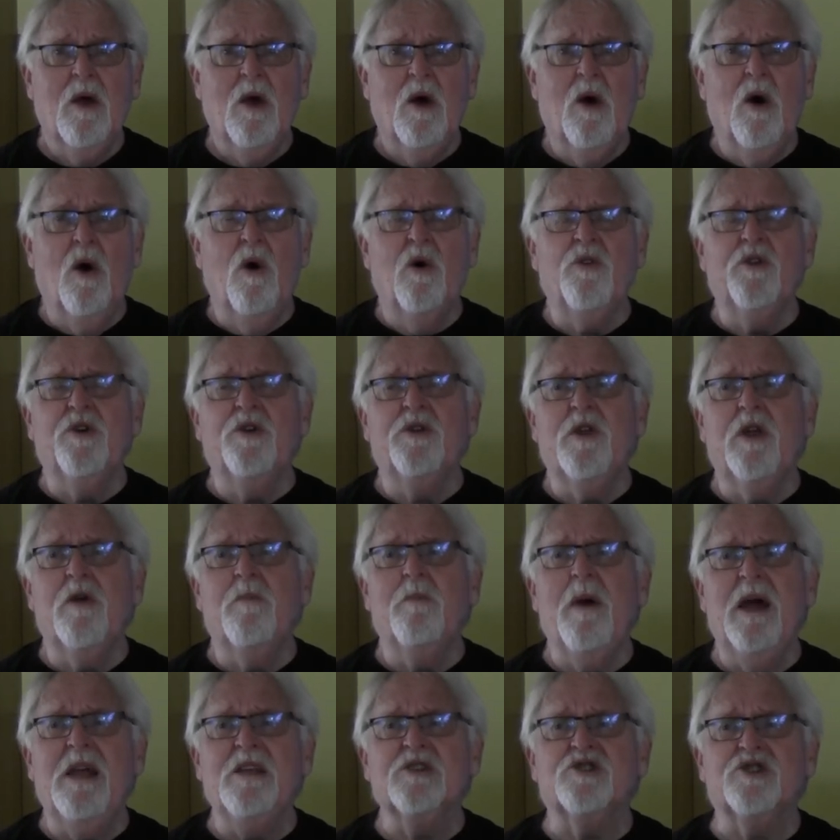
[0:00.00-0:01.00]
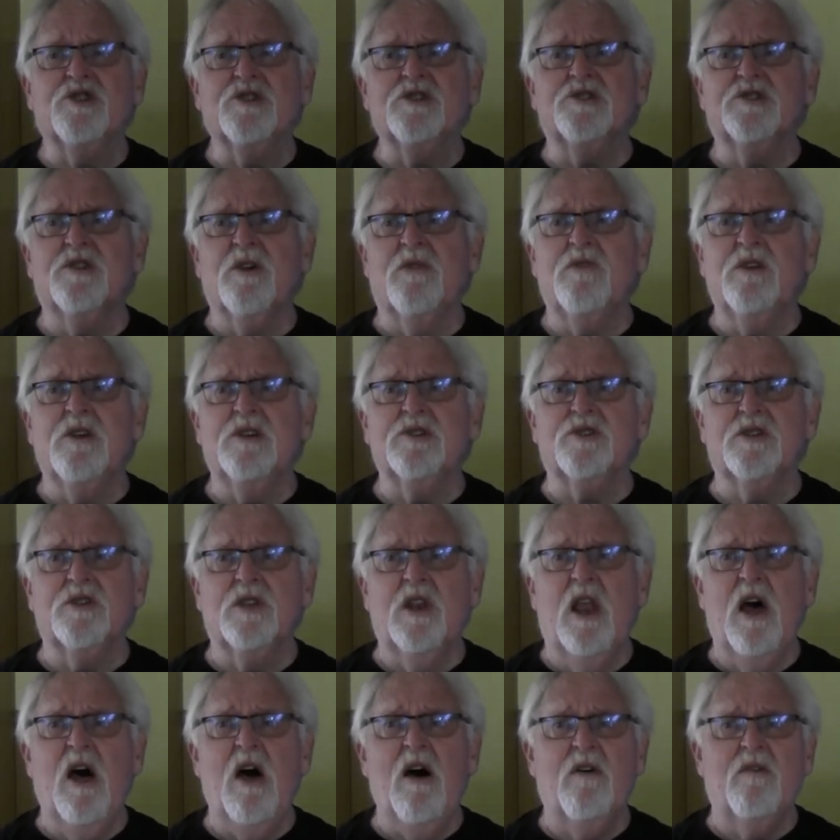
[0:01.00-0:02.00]
All the dimensions of this
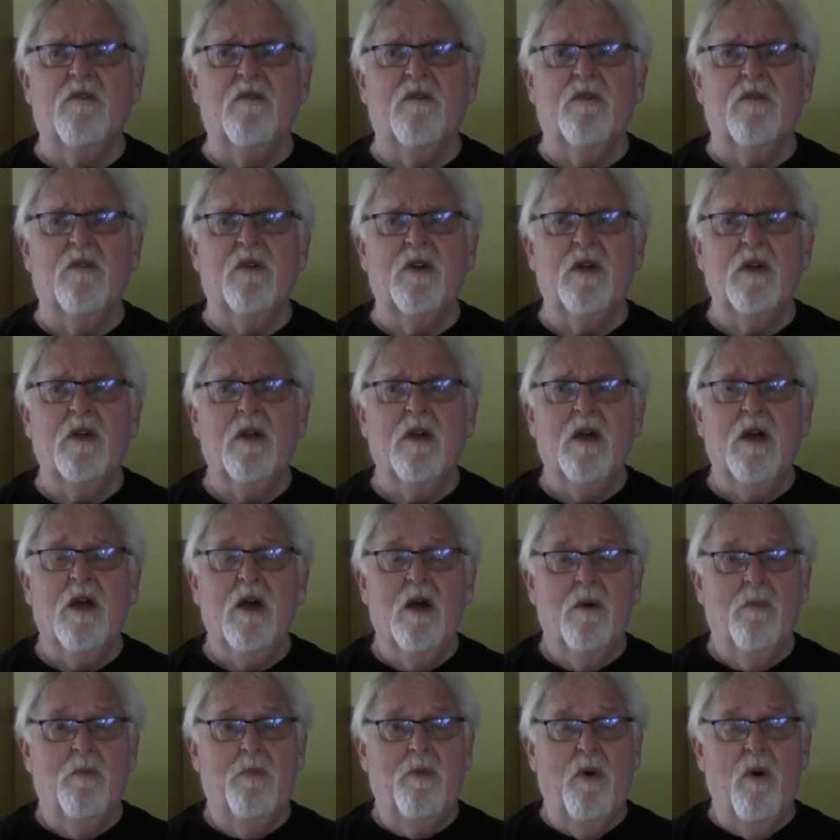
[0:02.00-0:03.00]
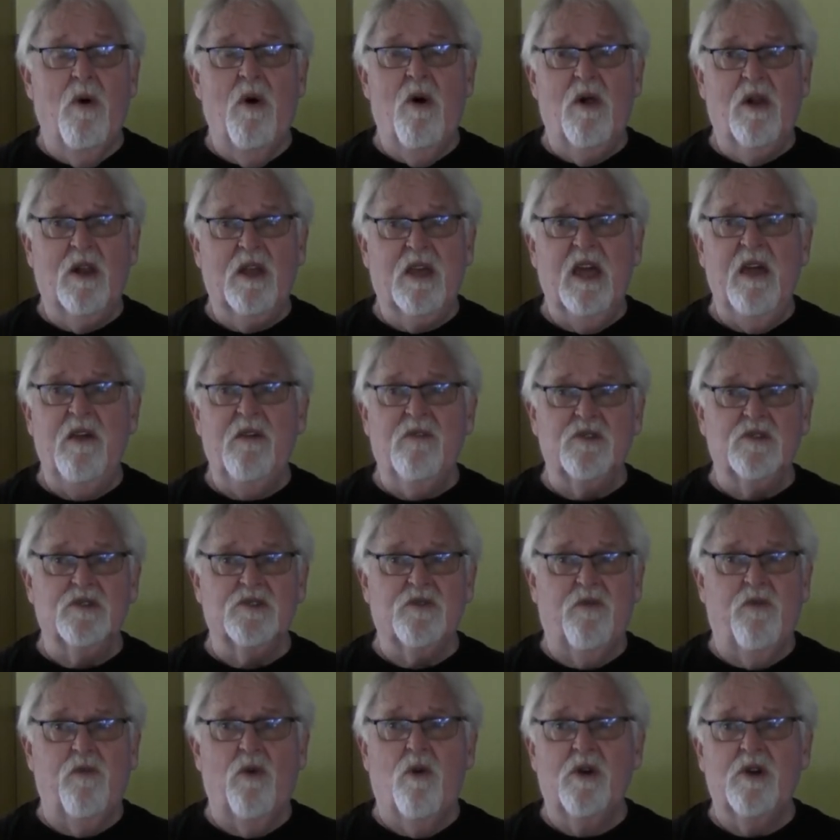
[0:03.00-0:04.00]
love, Paul
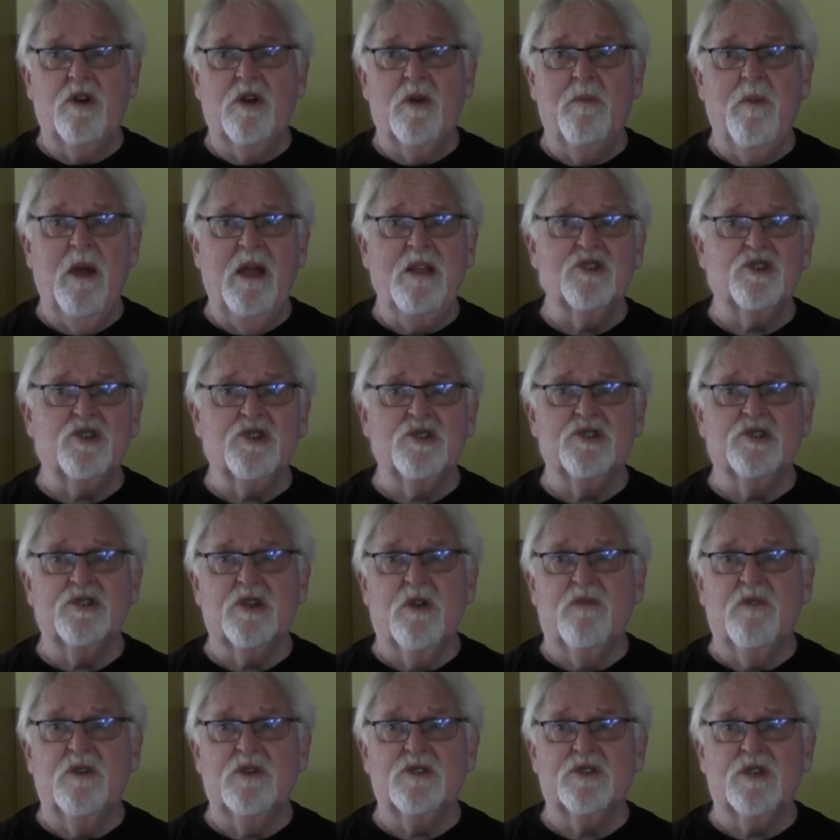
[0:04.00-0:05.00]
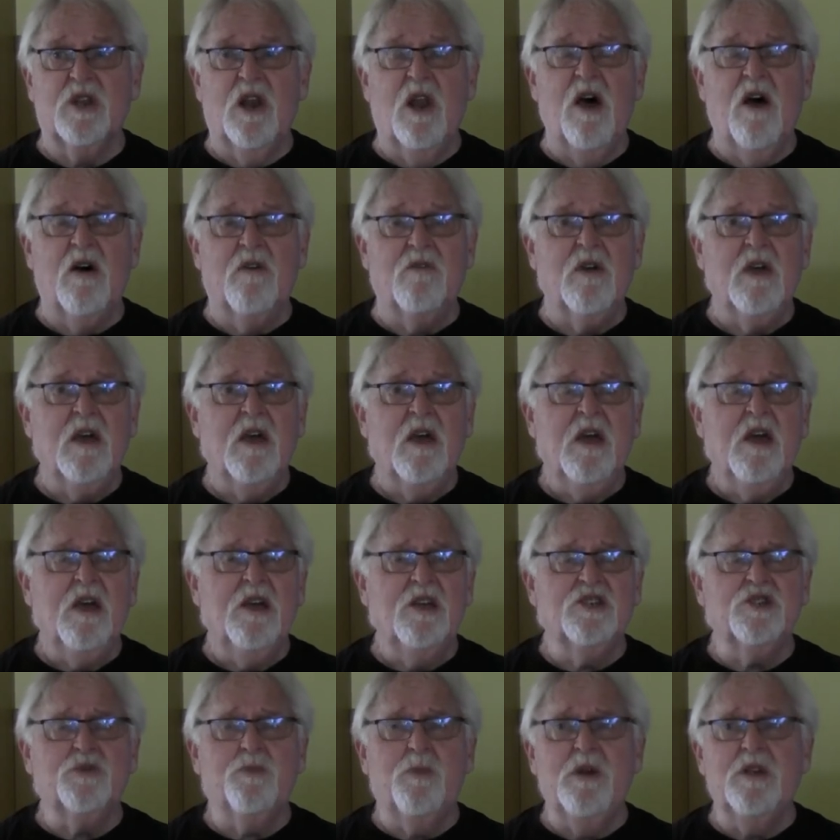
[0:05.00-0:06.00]
gives four dimensions of his love.
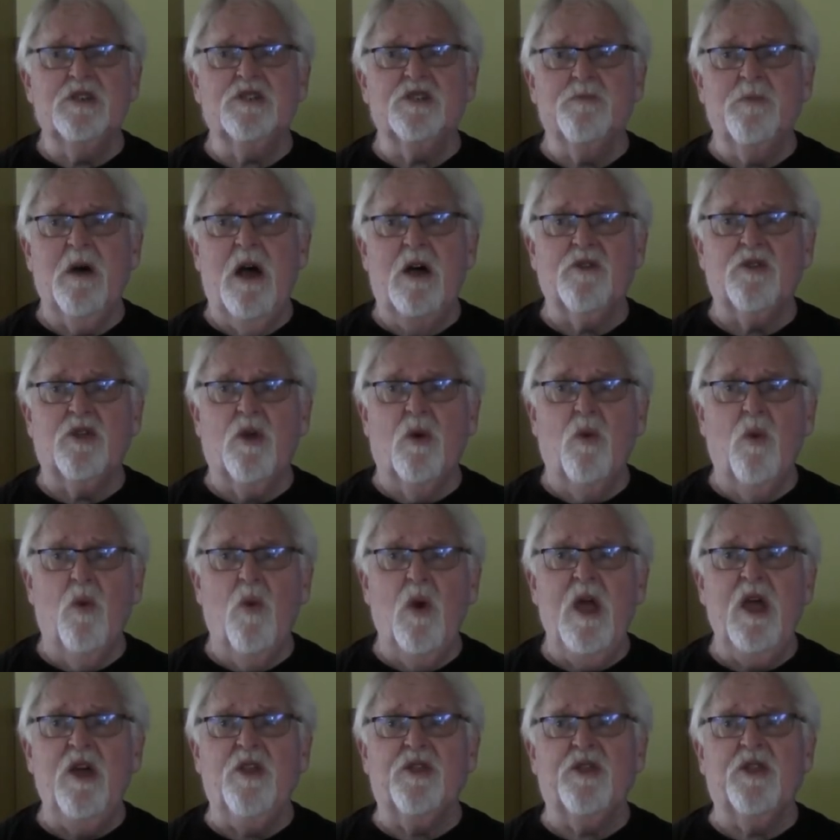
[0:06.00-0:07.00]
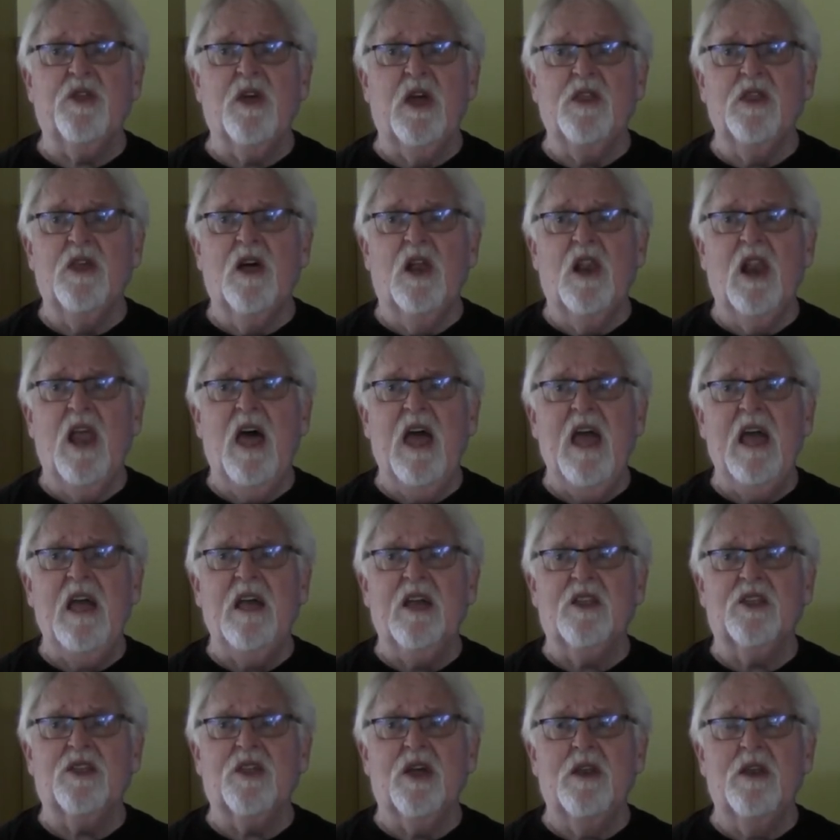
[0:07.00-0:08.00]
He speaks about the width and the
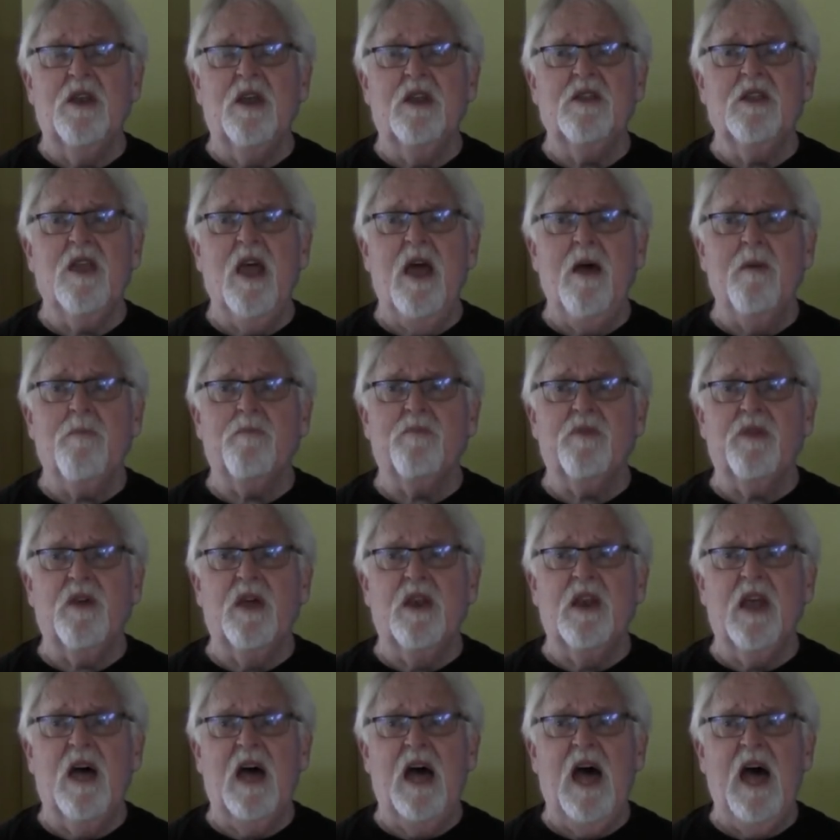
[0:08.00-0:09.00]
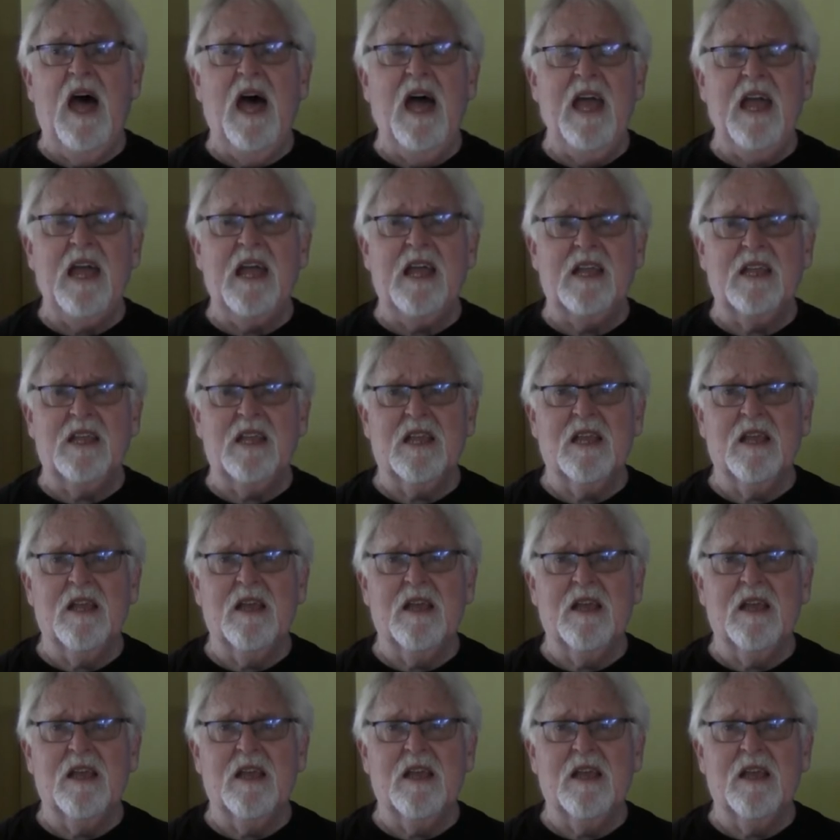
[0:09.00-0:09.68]
length and the depth and the height.